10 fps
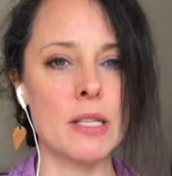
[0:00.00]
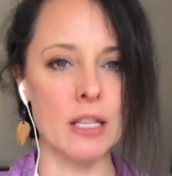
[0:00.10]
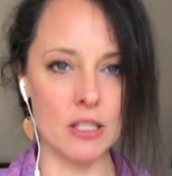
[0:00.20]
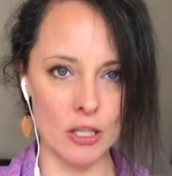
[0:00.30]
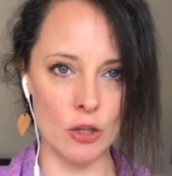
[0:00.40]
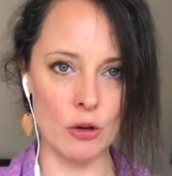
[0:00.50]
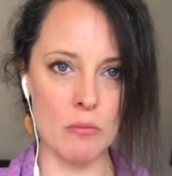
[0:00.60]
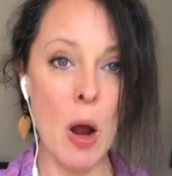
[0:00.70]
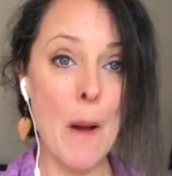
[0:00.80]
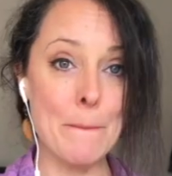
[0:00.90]
continuum
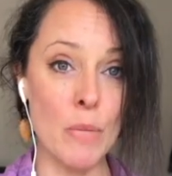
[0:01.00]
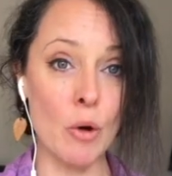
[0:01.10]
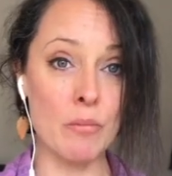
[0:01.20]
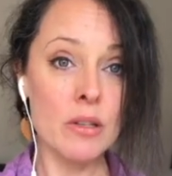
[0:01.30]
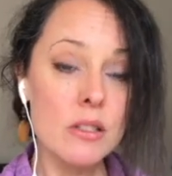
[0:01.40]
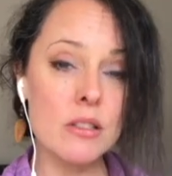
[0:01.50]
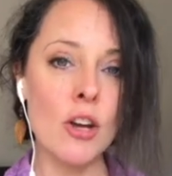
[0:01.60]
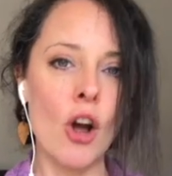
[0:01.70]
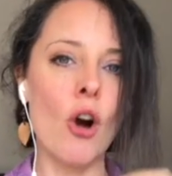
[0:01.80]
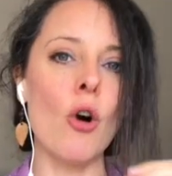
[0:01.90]
moment,
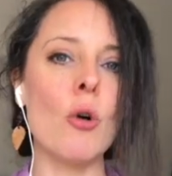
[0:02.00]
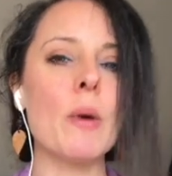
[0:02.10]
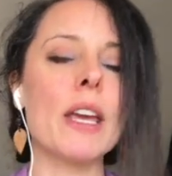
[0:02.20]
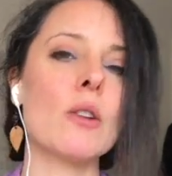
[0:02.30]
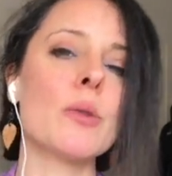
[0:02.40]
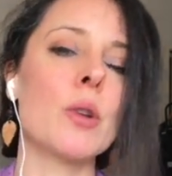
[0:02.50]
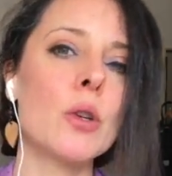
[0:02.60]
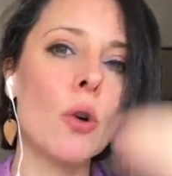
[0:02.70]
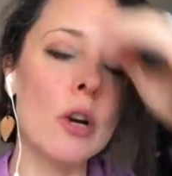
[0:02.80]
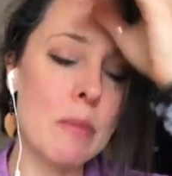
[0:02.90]
or we can also
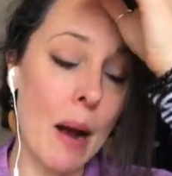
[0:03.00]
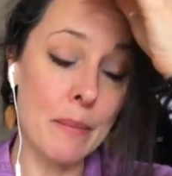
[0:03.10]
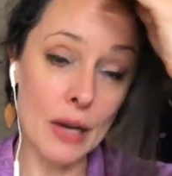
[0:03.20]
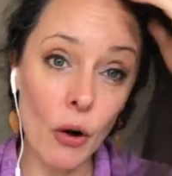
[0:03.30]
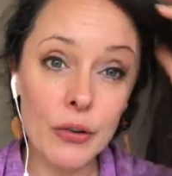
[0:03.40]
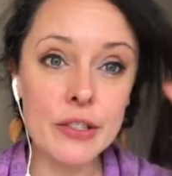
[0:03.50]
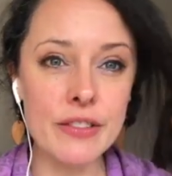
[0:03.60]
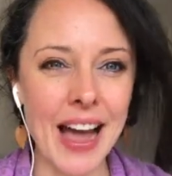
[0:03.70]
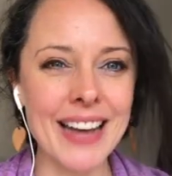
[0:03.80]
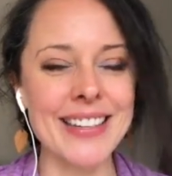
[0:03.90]
talk about beyond
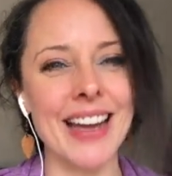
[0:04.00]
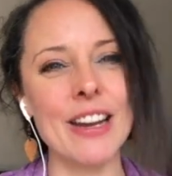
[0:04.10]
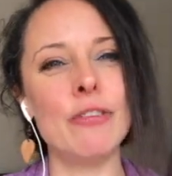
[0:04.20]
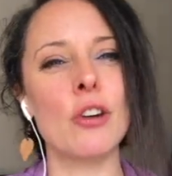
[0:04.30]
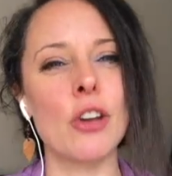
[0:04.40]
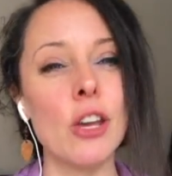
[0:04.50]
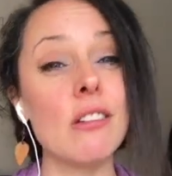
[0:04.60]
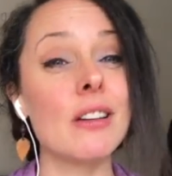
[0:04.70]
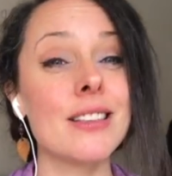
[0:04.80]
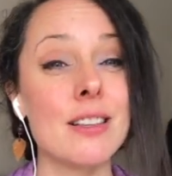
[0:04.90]
that. And if you're
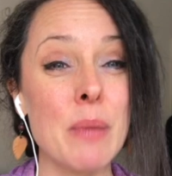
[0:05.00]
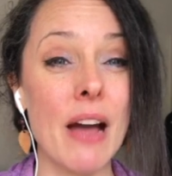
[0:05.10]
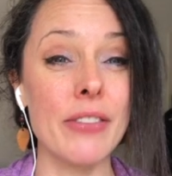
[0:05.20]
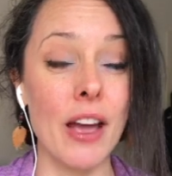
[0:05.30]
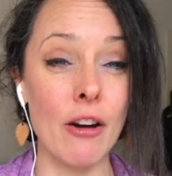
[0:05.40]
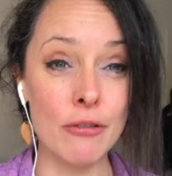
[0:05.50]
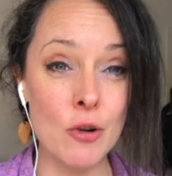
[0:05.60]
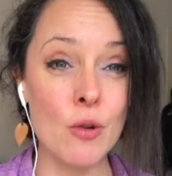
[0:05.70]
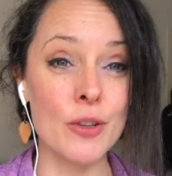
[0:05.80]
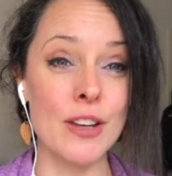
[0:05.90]
curious about that, of
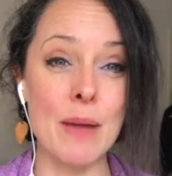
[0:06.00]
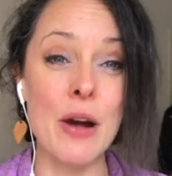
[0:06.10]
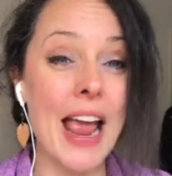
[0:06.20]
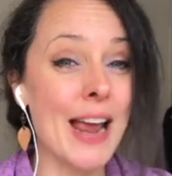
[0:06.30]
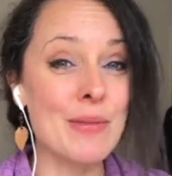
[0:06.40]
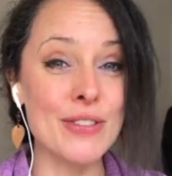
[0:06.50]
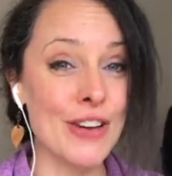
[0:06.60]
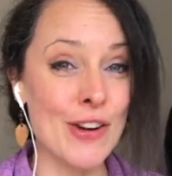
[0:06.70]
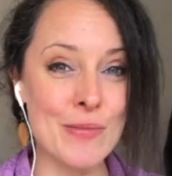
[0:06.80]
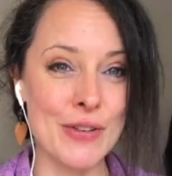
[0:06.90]
course, I'm able to
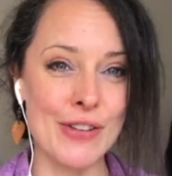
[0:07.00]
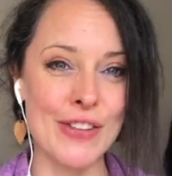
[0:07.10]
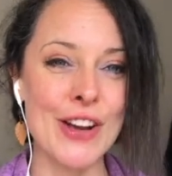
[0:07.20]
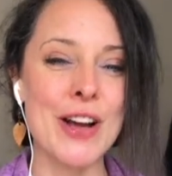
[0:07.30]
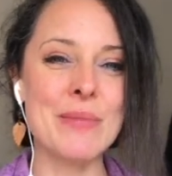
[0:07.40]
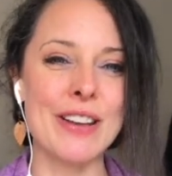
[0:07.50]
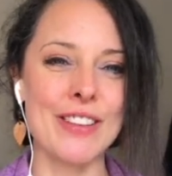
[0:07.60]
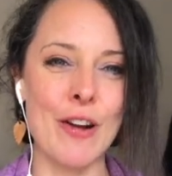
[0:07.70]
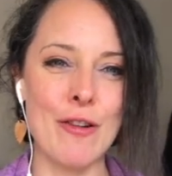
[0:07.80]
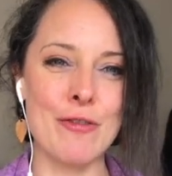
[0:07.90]
help you because
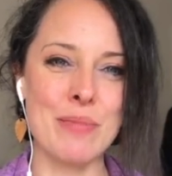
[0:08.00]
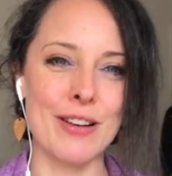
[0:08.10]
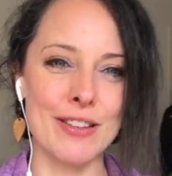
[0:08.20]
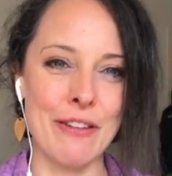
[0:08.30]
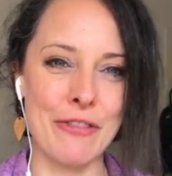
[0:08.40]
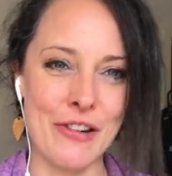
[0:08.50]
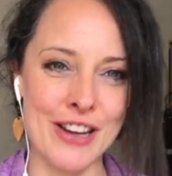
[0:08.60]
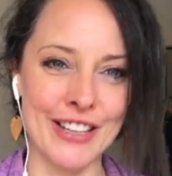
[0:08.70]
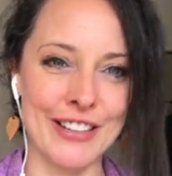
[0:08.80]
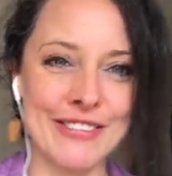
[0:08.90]
I offer past life
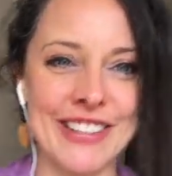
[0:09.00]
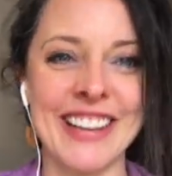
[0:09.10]
regression.